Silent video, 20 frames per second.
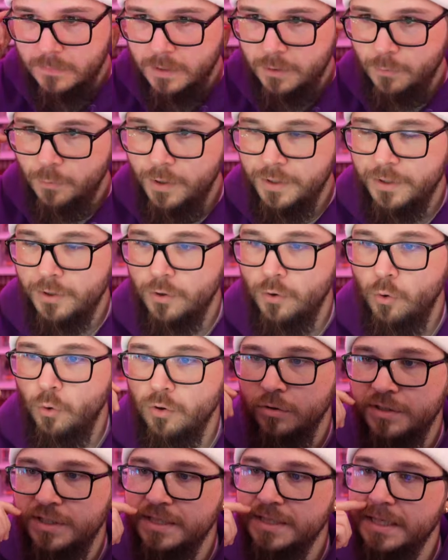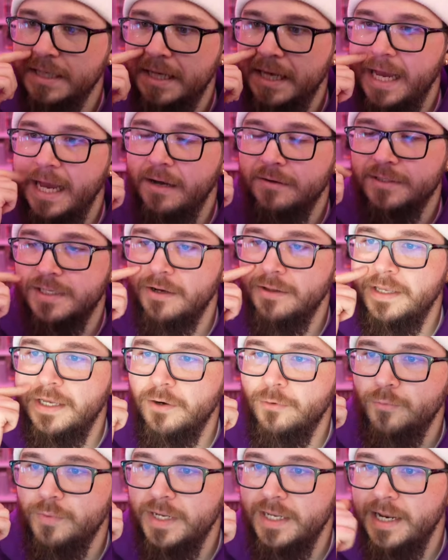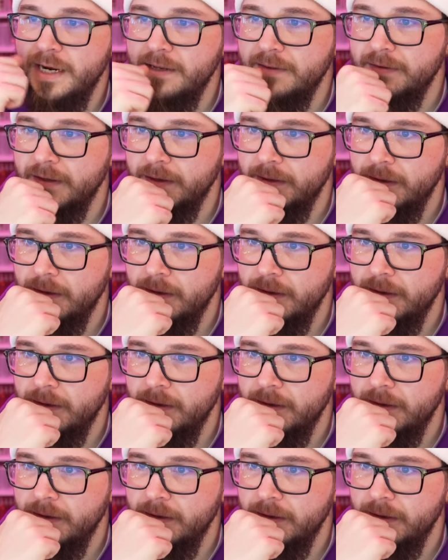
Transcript: Well, they're horses and cows. How are they going to read anything?